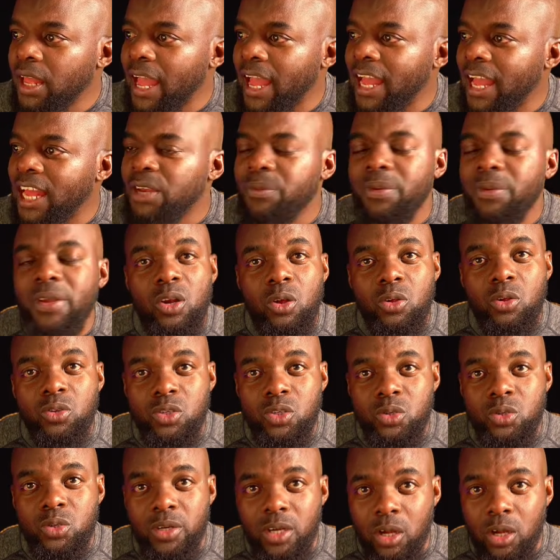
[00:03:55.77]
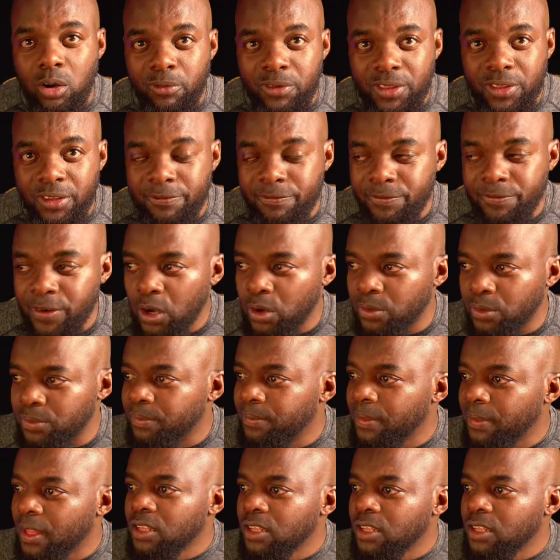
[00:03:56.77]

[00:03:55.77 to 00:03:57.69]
and we can also do it over the phone.